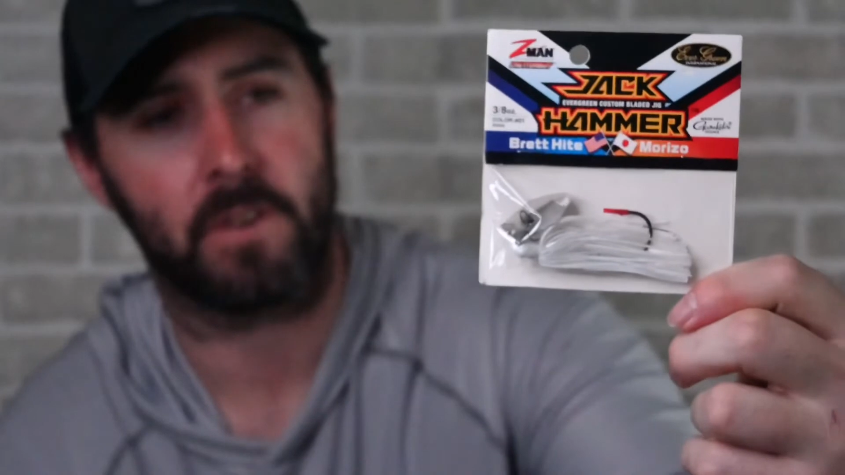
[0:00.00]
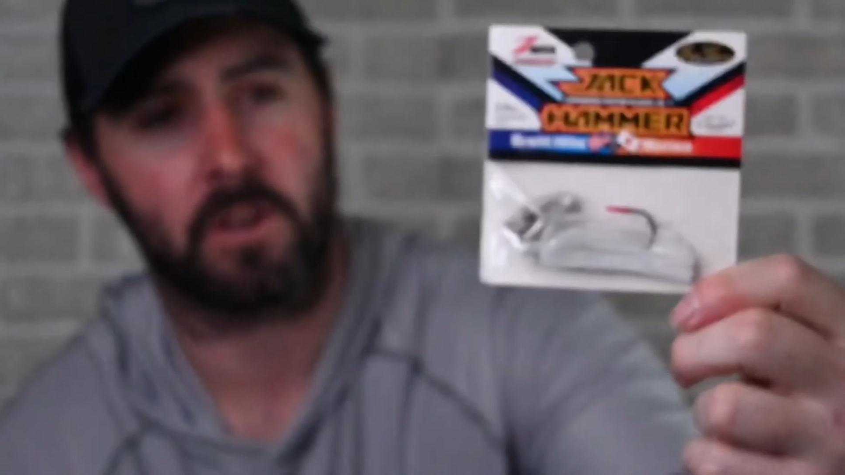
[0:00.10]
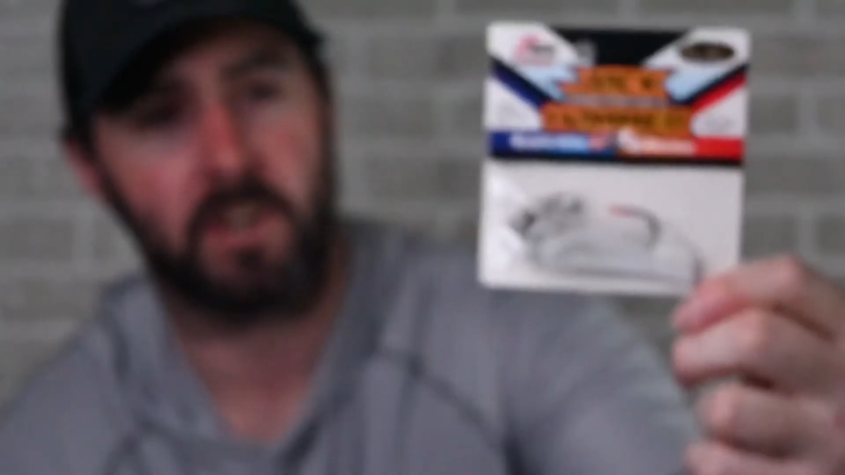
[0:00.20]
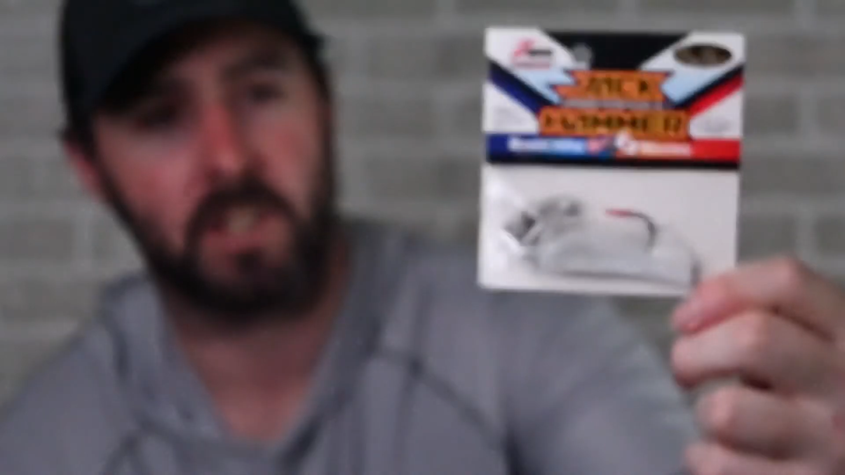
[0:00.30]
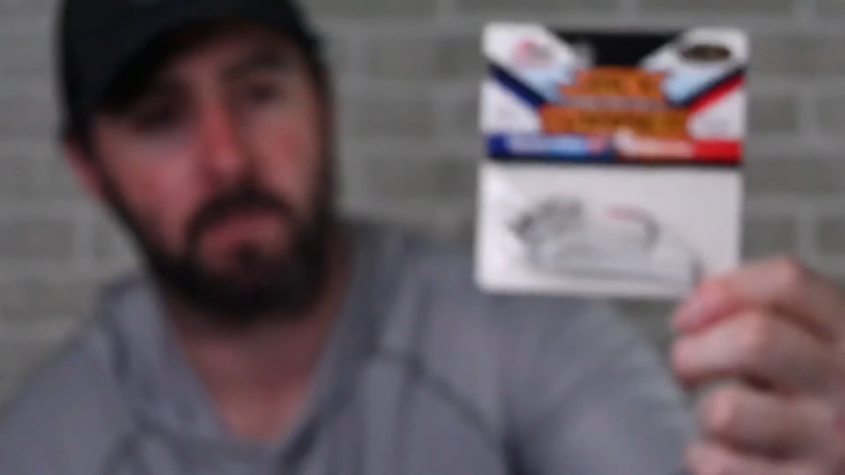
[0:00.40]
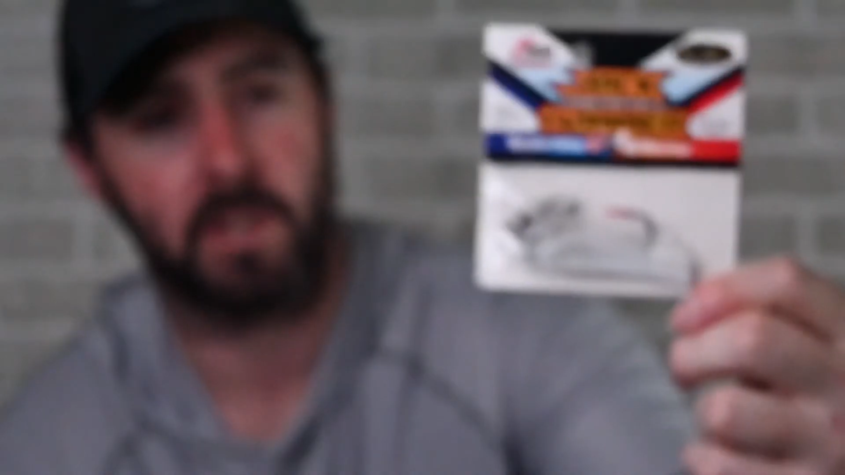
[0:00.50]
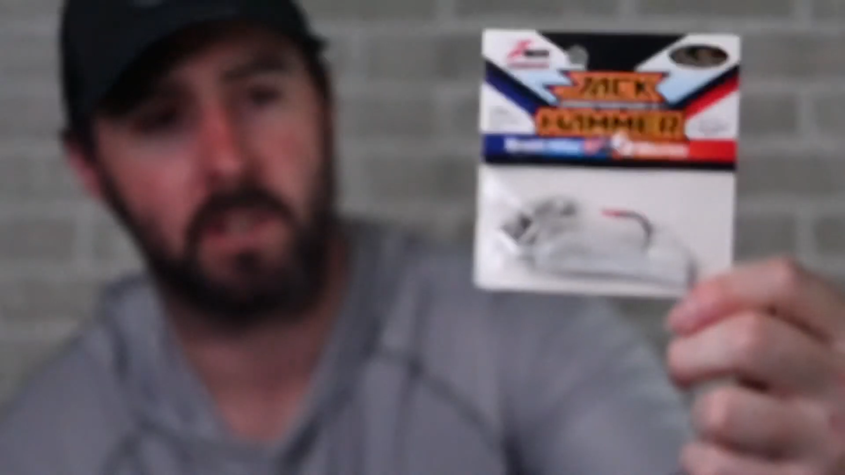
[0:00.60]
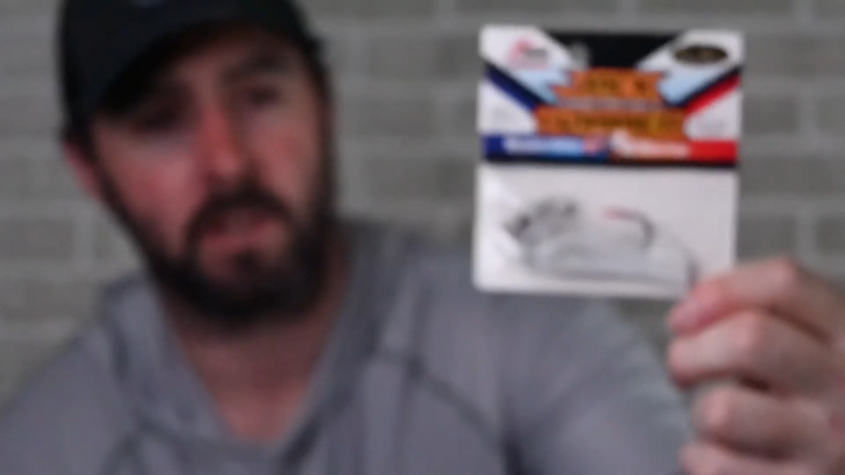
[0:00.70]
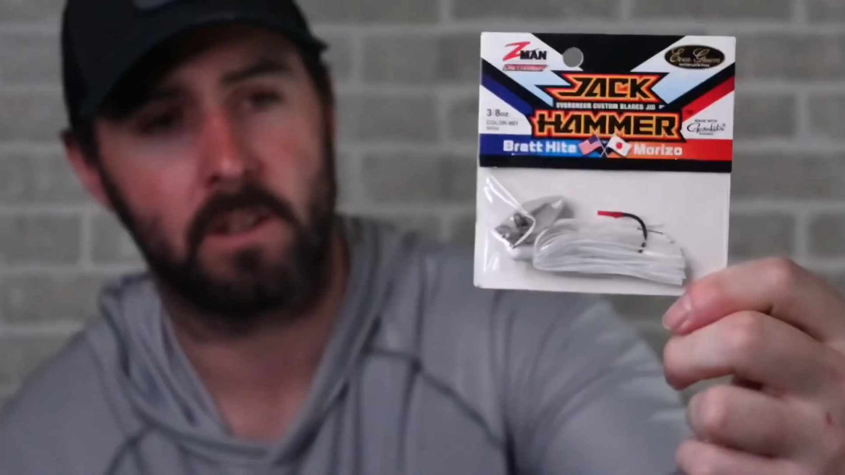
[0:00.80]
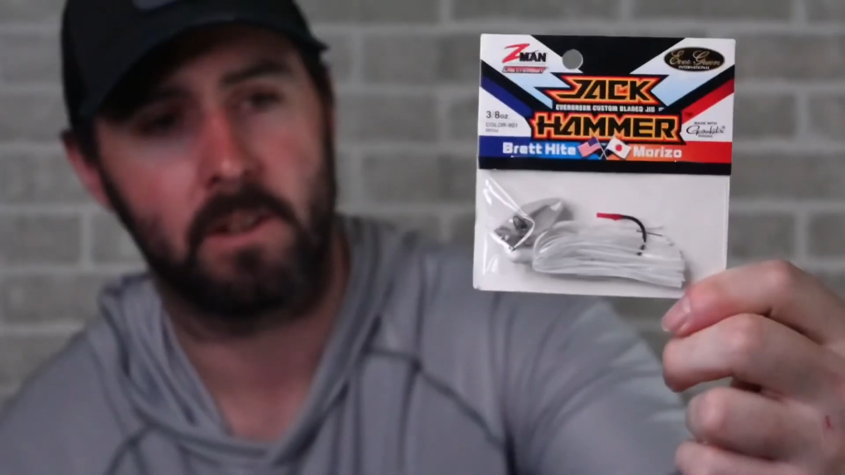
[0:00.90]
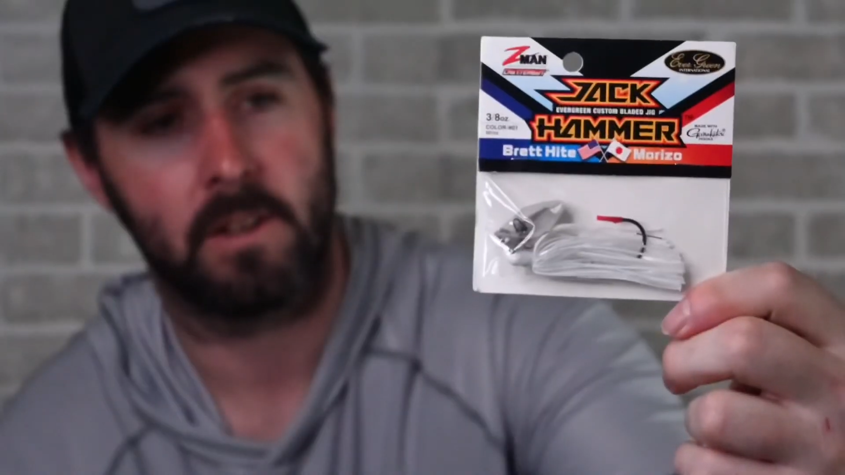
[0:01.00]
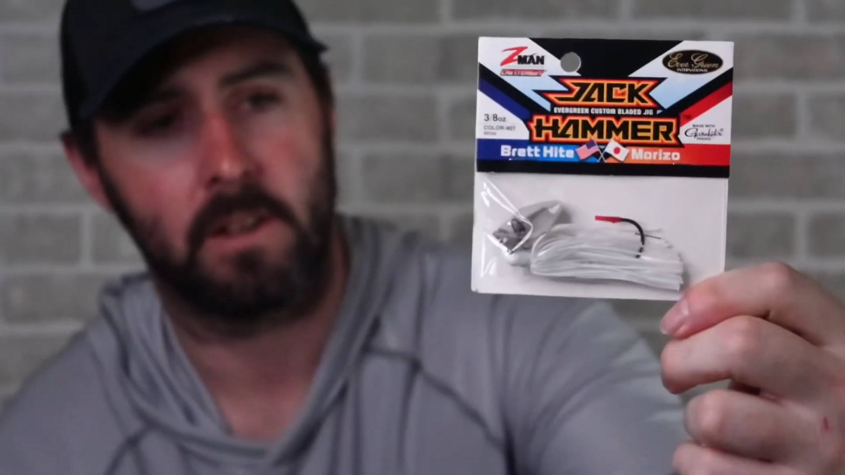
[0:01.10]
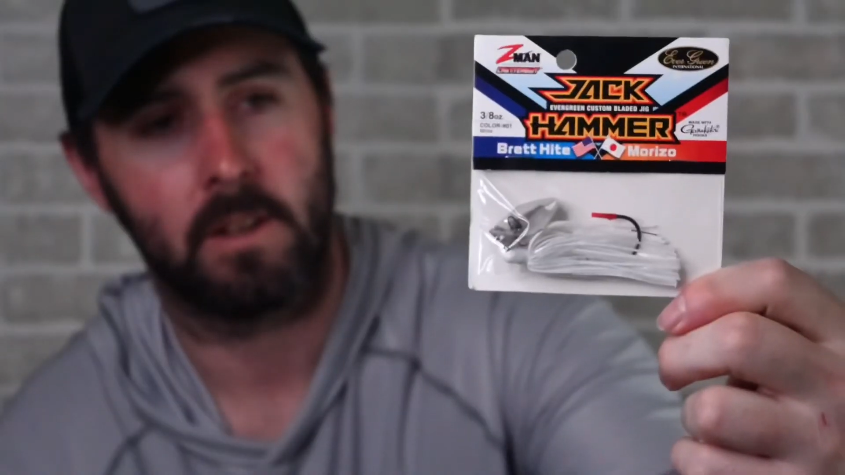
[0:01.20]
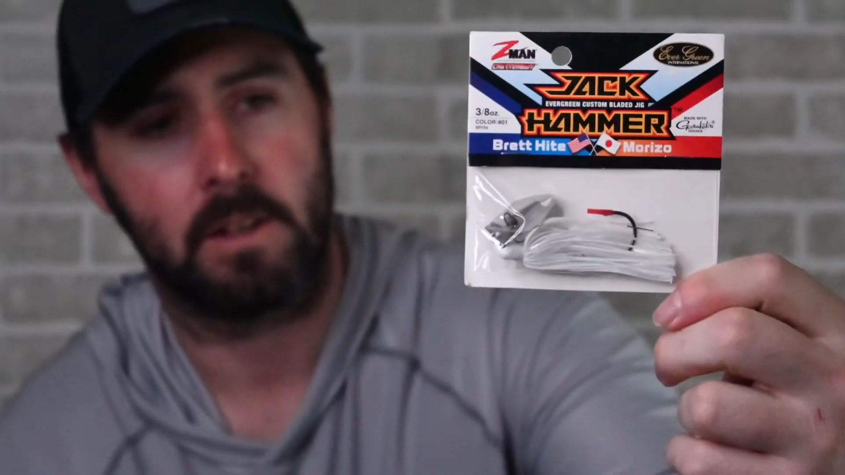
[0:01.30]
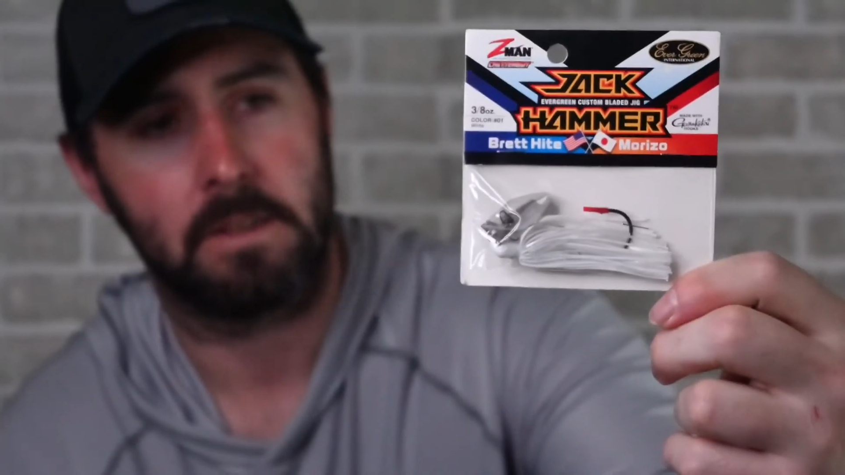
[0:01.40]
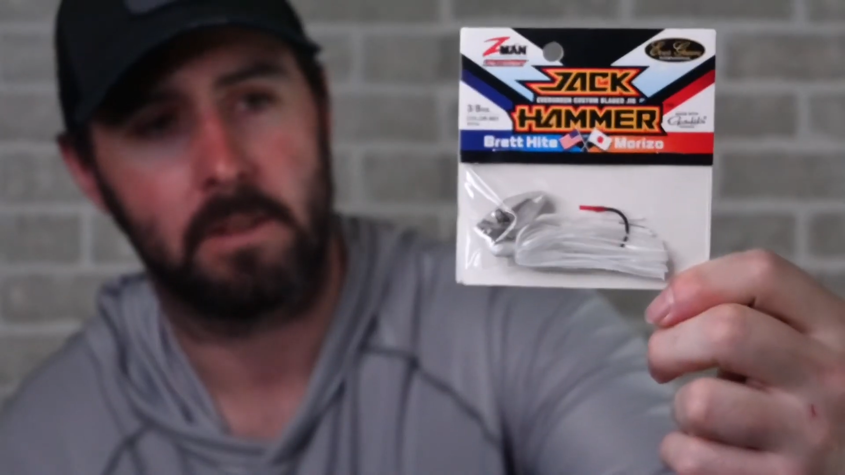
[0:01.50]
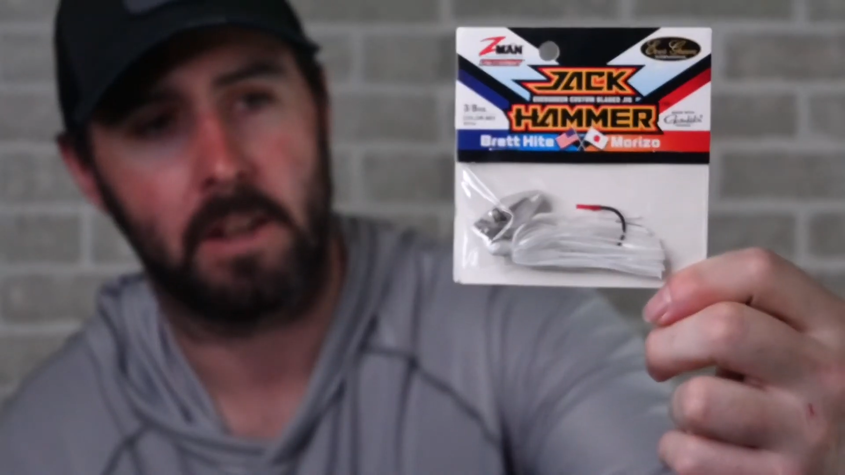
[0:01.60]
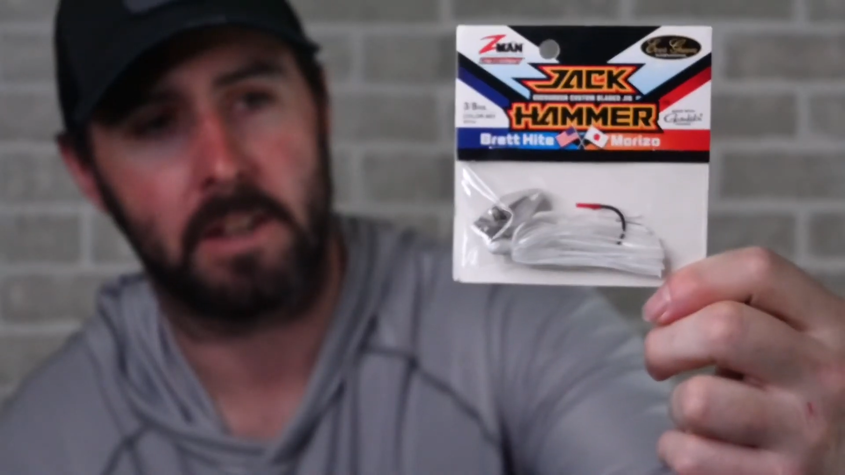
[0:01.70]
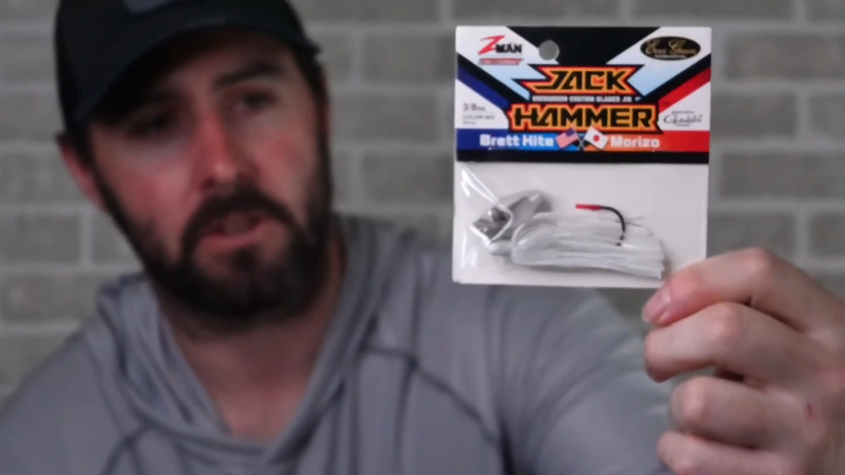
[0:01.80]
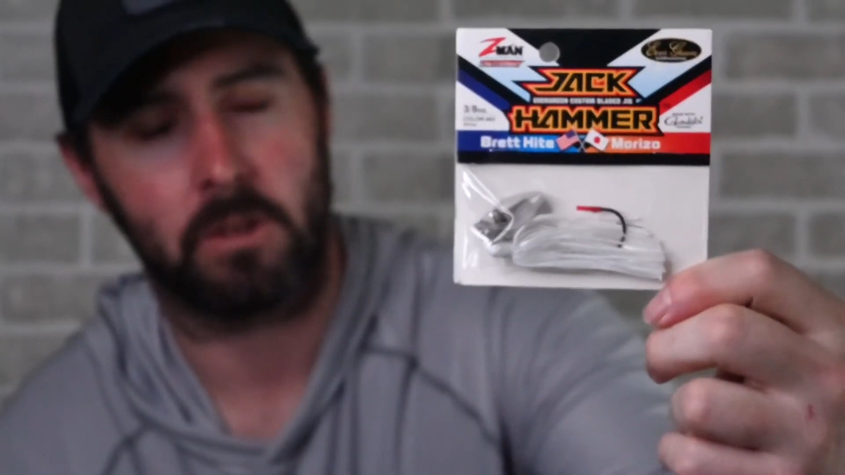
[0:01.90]
Christmas. And
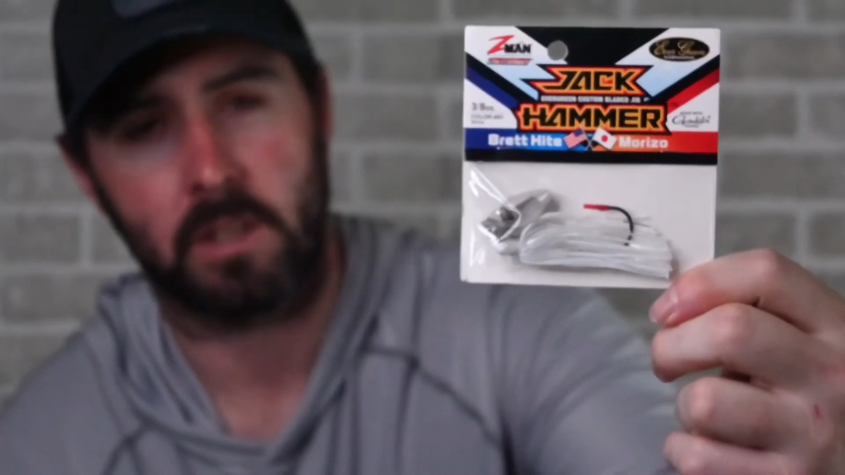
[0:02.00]
it's just